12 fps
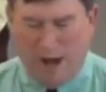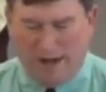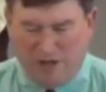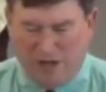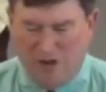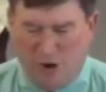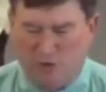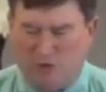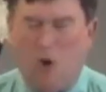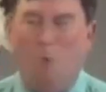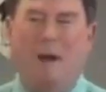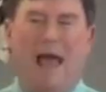to know
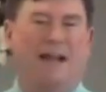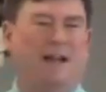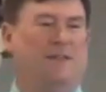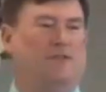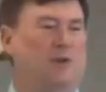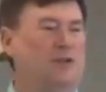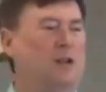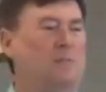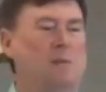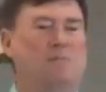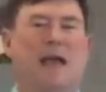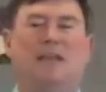so badly if there was going to
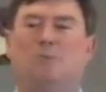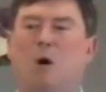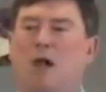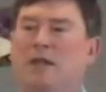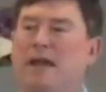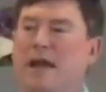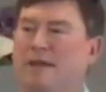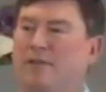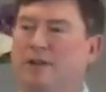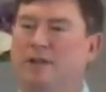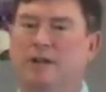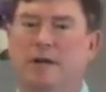be baseball in
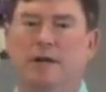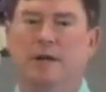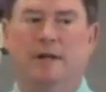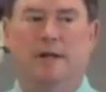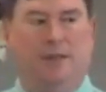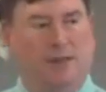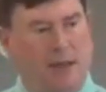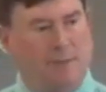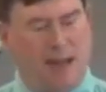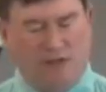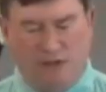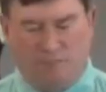heaven that they
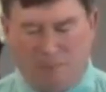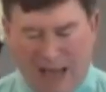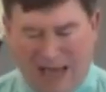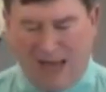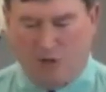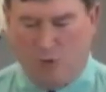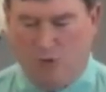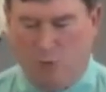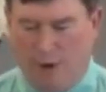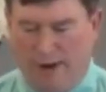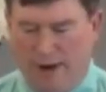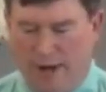made this pact with
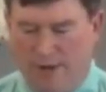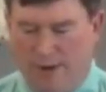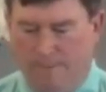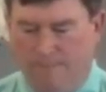one another